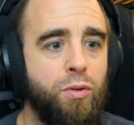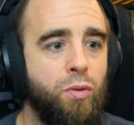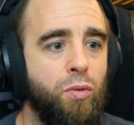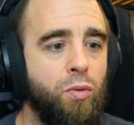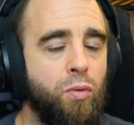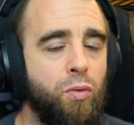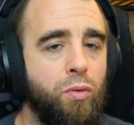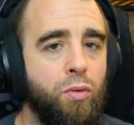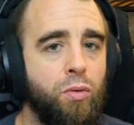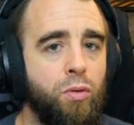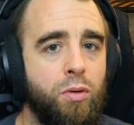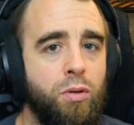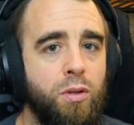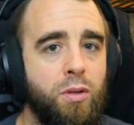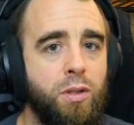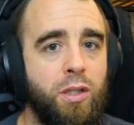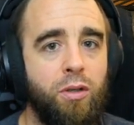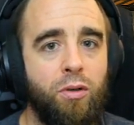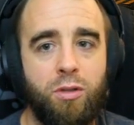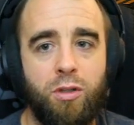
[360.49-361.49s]
or,
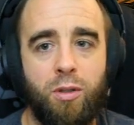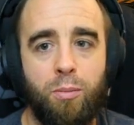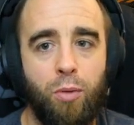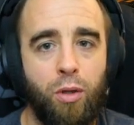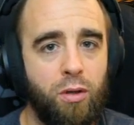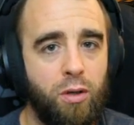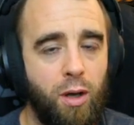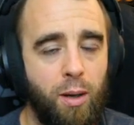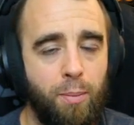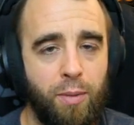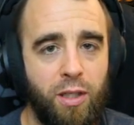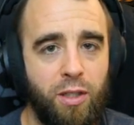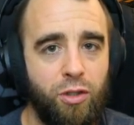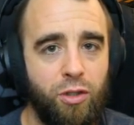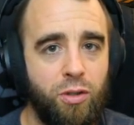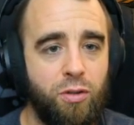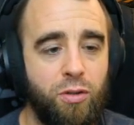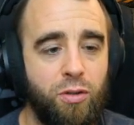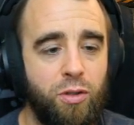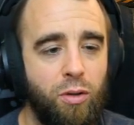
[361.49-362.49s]
you know, some other
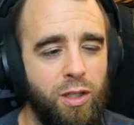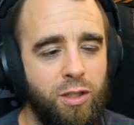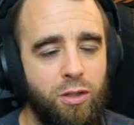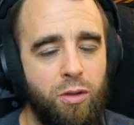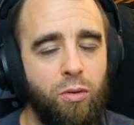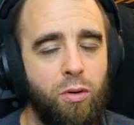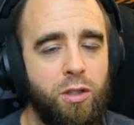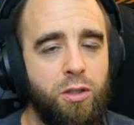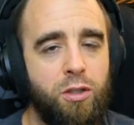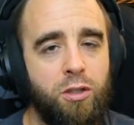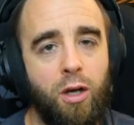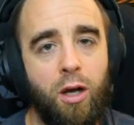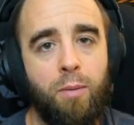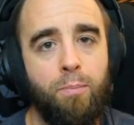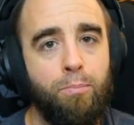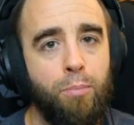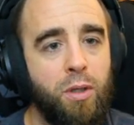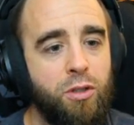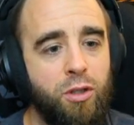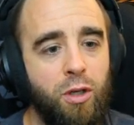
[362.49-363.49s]
combination. So let's go ahead
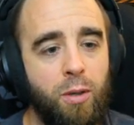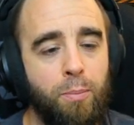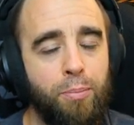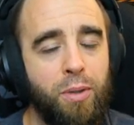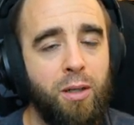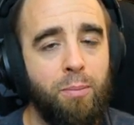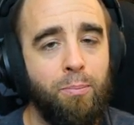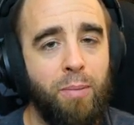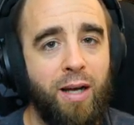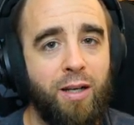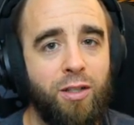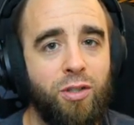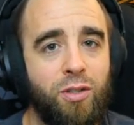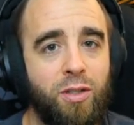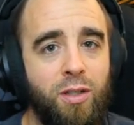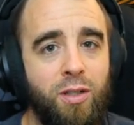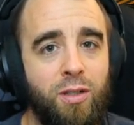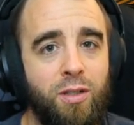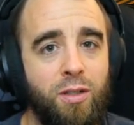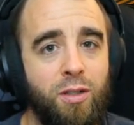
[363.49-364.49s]
and jump in a match
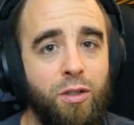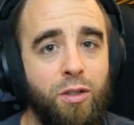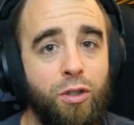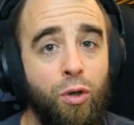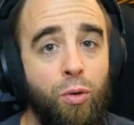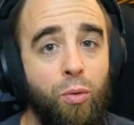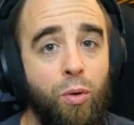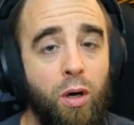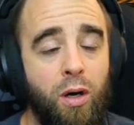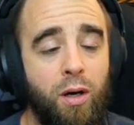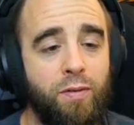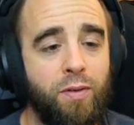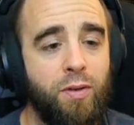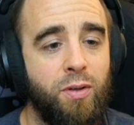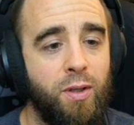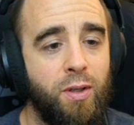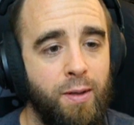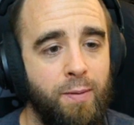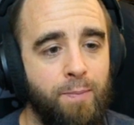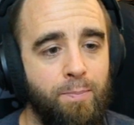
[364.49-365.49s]
and show off
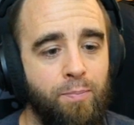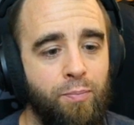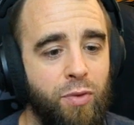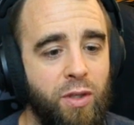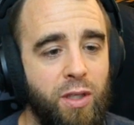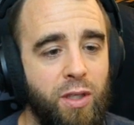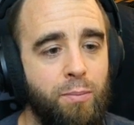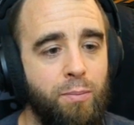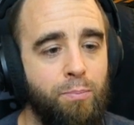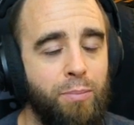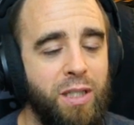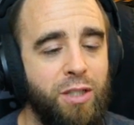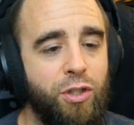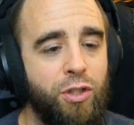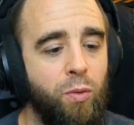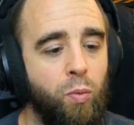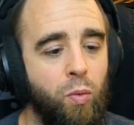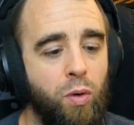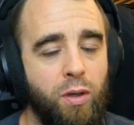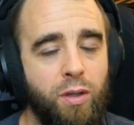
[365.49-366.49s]
the
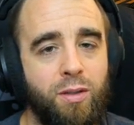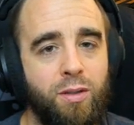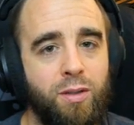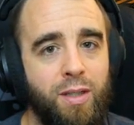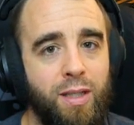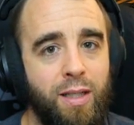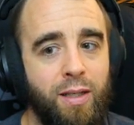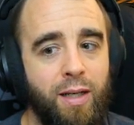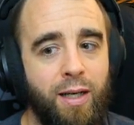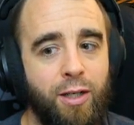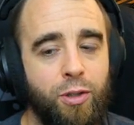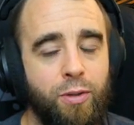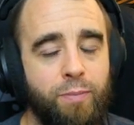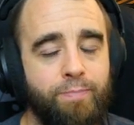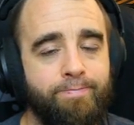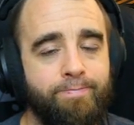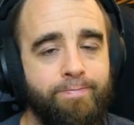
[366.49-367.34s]
BJ1 in action.